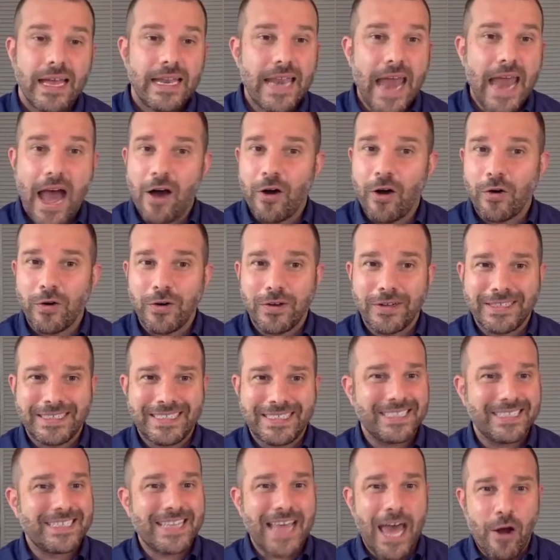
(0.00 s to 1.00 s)
Now,
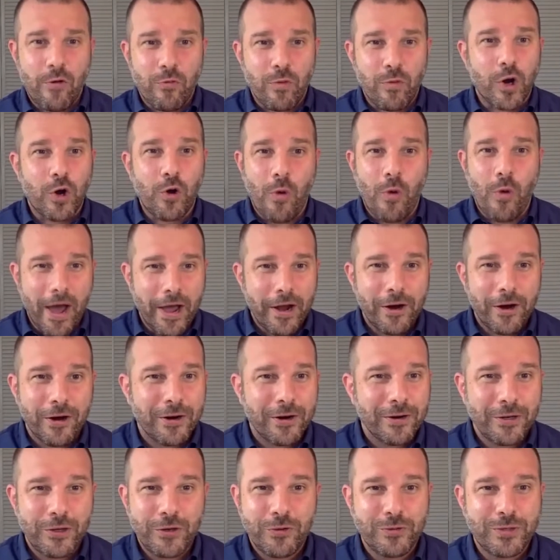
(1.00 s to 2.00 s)
does that
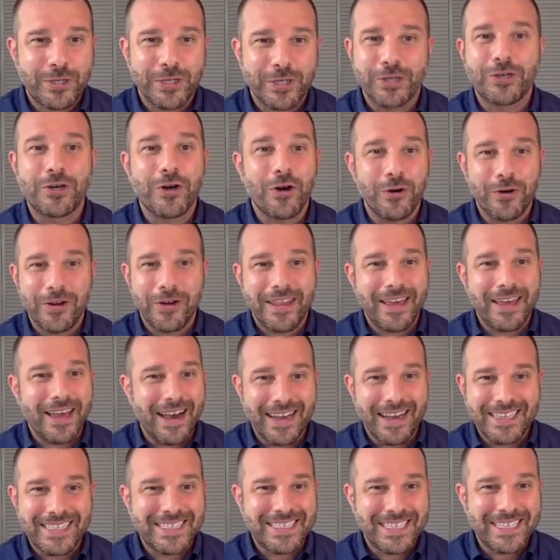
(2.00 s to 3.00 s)
require you to go to the
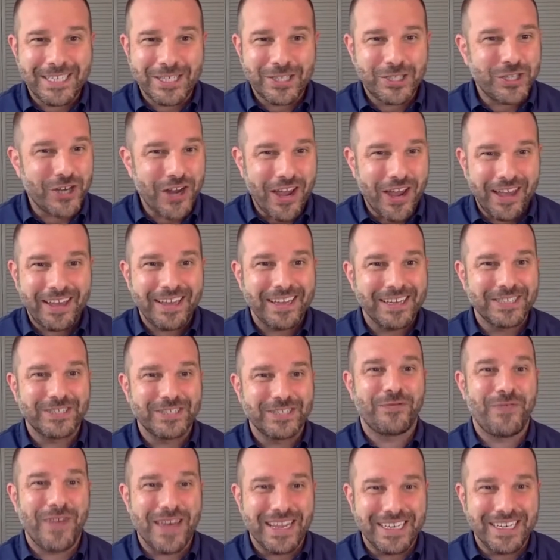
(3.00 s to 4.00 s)
ICJ and
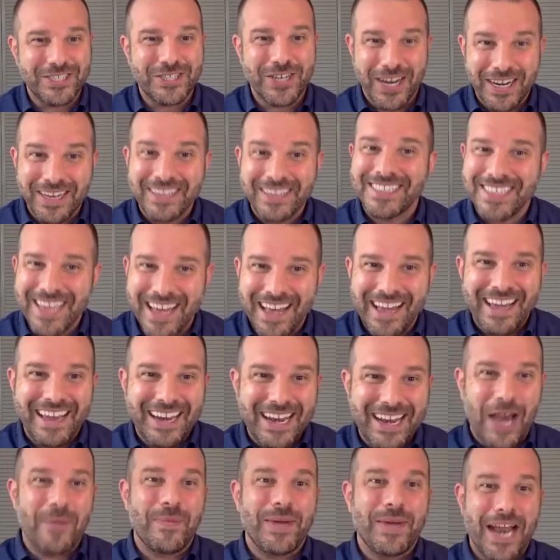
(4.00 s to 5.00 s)
defend
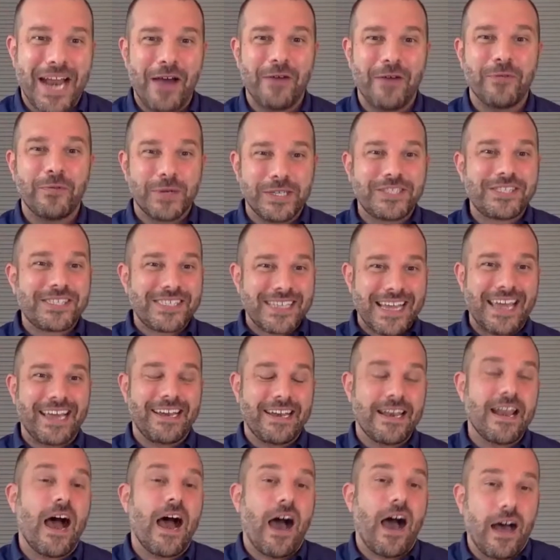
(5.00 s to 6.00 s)
genocide? I mean, I would say
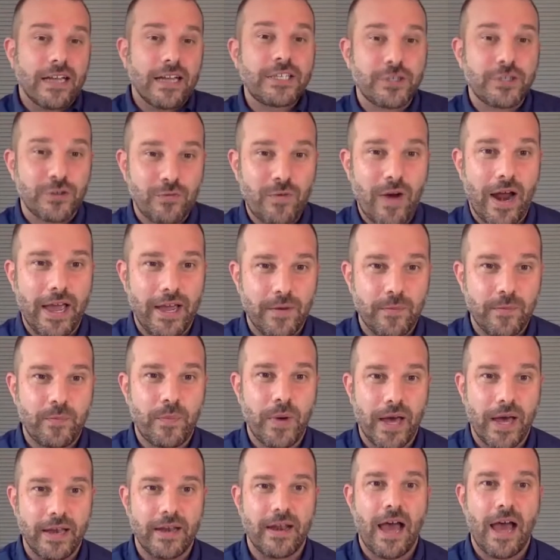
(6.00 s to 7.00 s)
not, right?
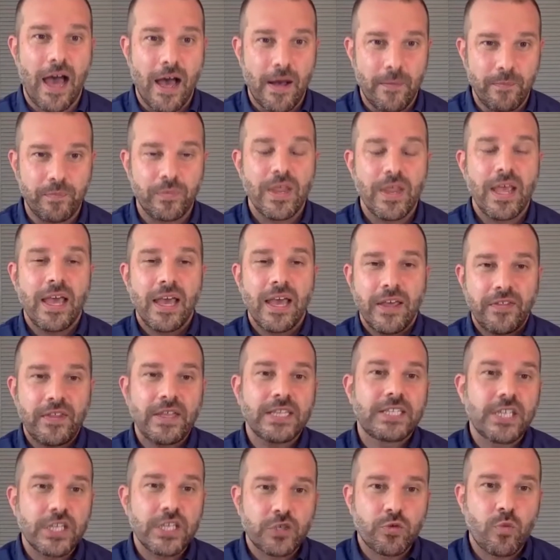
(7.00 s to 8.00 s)
But
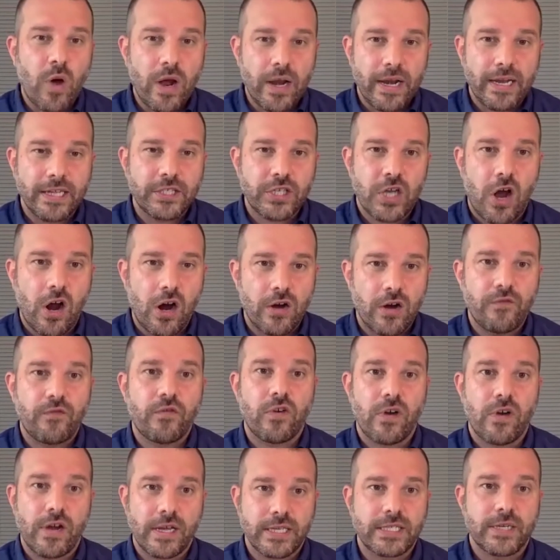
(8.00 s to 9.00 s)
this is what it's hard
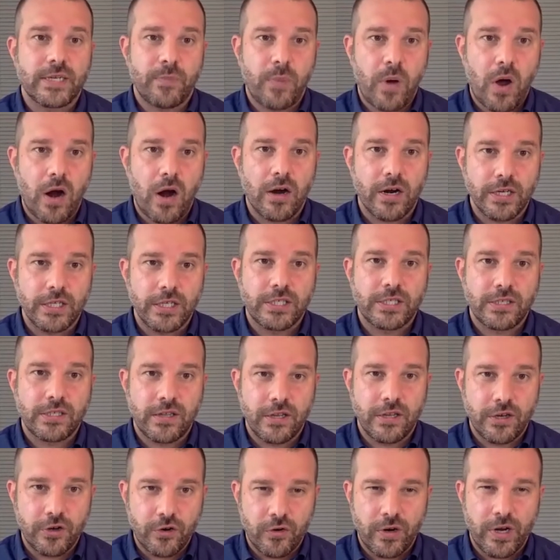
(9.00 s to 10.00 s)
for us to parse,
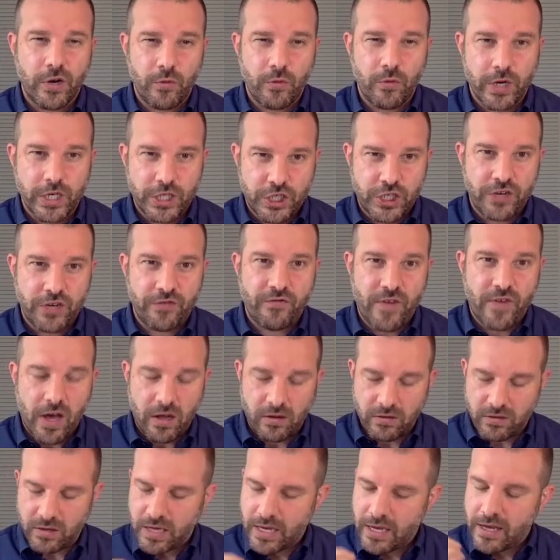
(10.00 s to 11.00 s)
the degree to which she
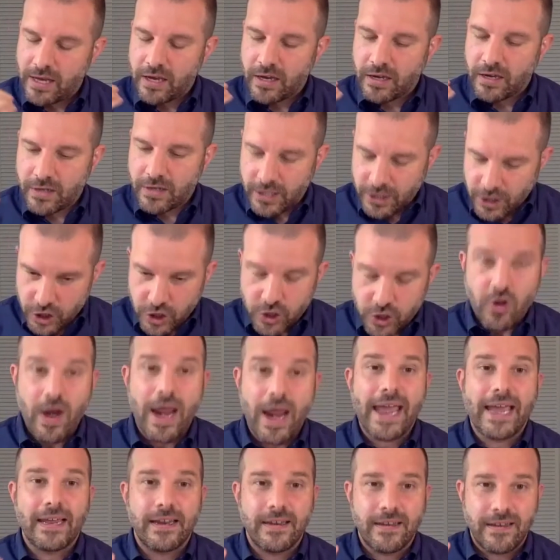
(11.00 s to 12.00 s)
felt
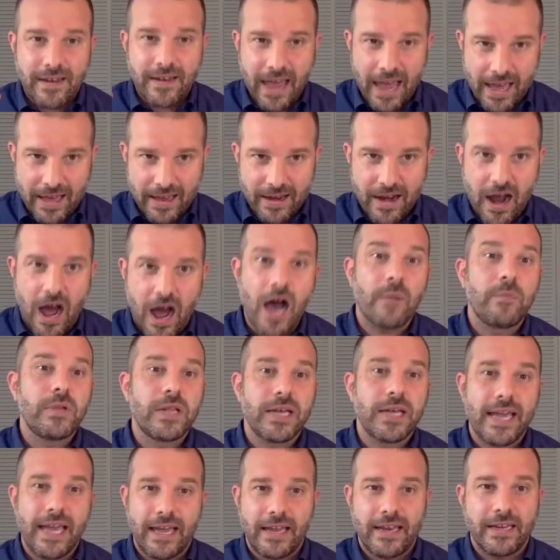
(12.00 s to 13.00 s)
constrained and
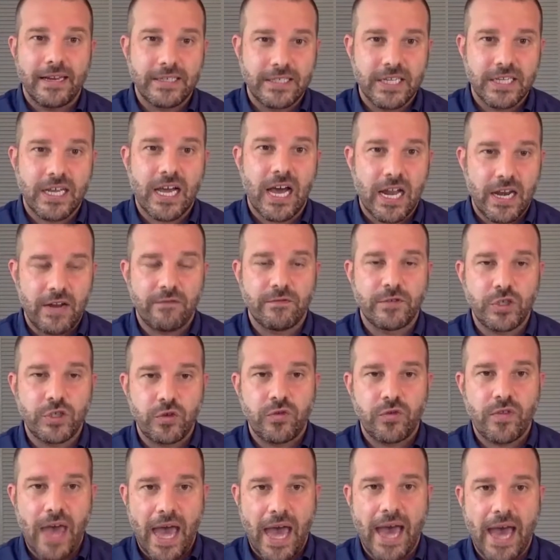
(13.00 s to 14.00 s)
obligated to kind of
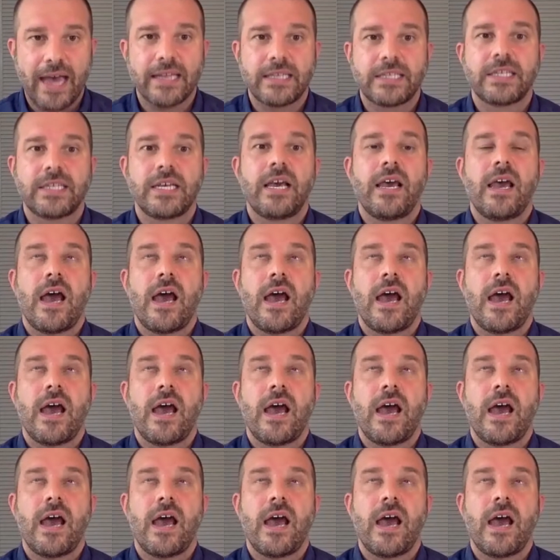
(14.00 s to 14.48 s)
do that,